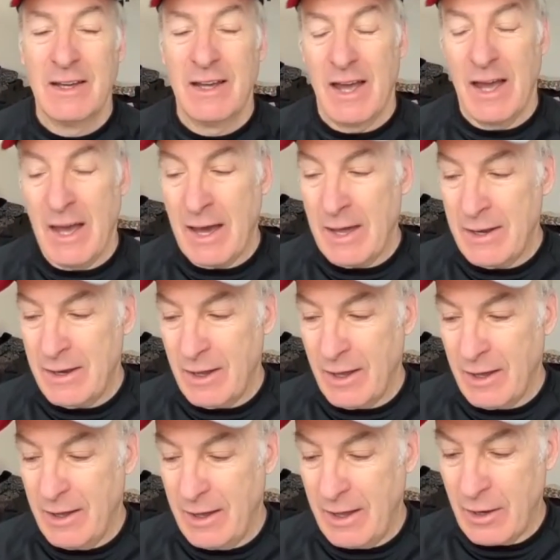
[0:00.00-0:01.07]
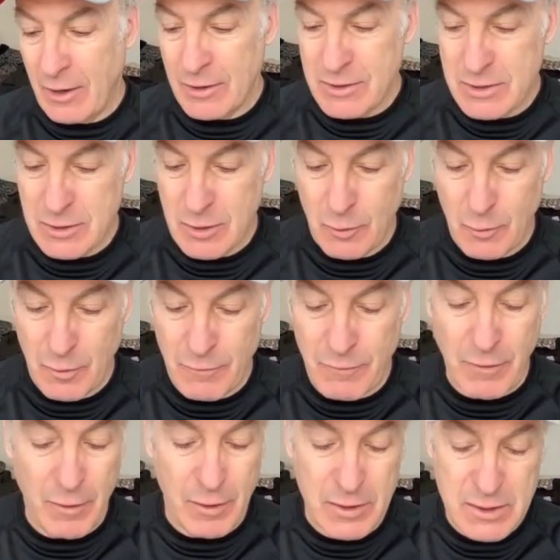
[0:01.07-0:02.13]
and also a
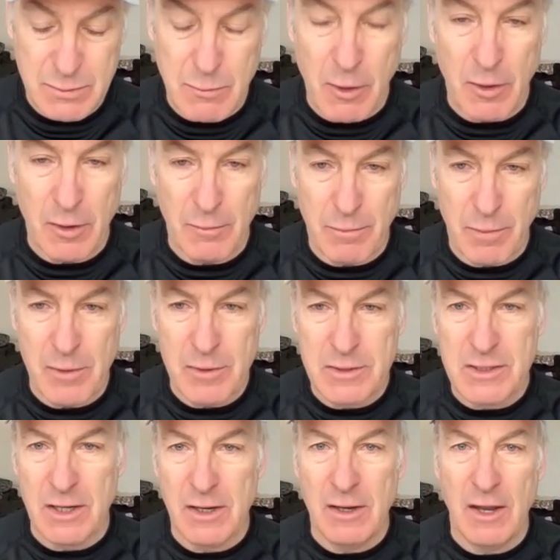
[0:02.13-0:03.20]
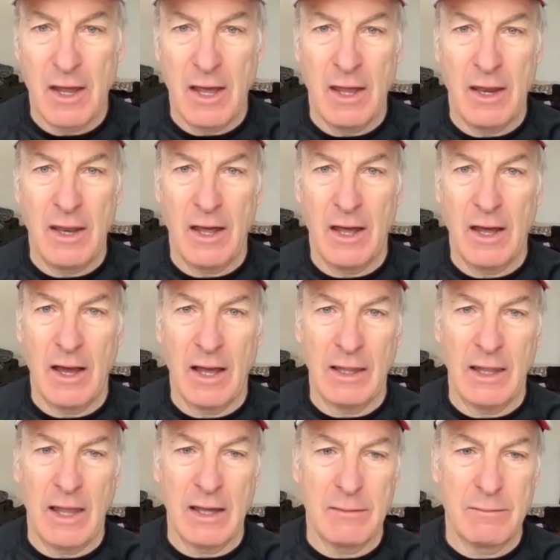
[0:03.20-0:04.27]
very smart person. And I
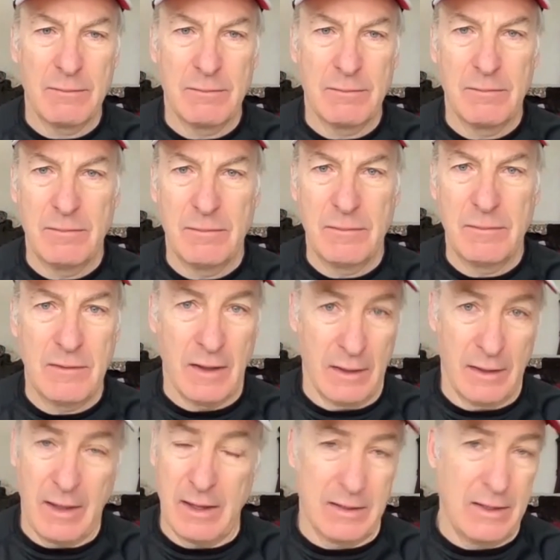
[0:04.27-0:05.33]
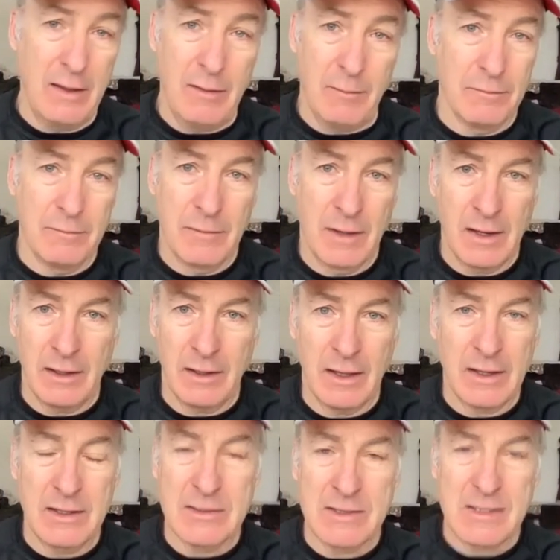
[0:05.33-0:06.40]
like him and I like
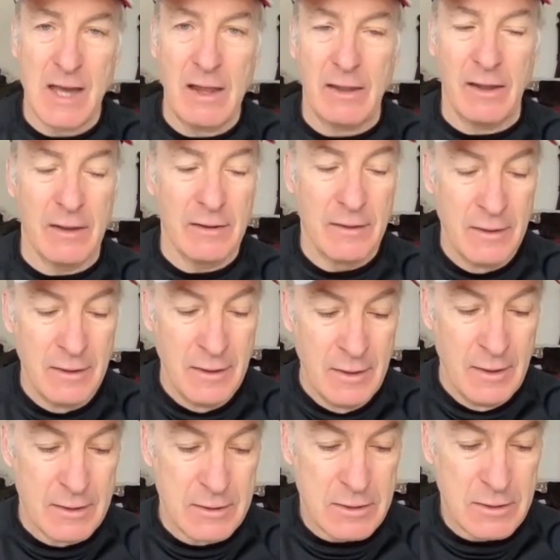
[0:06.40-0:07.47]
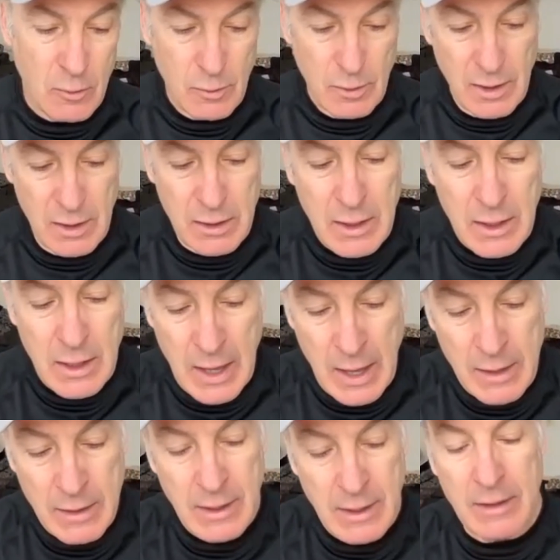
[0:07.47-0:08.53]
his talent. So in the
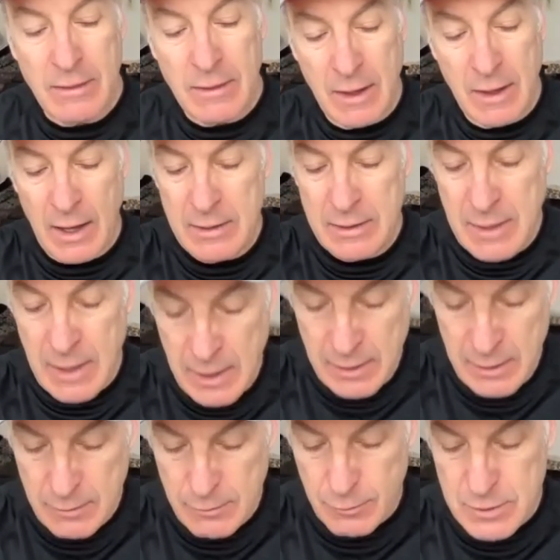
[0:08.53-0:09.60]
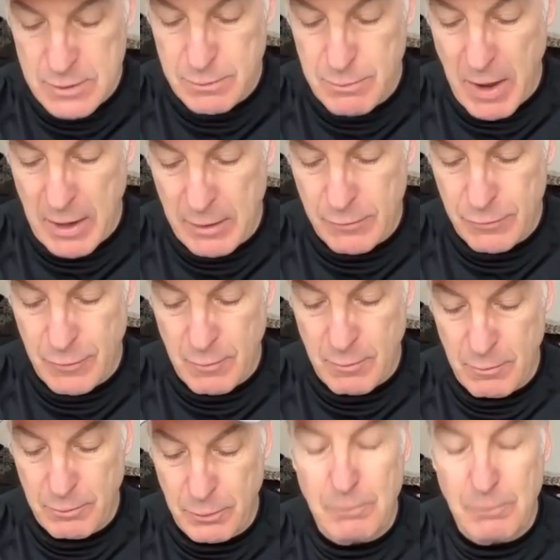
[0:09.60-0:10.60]
end, I think I gained respect from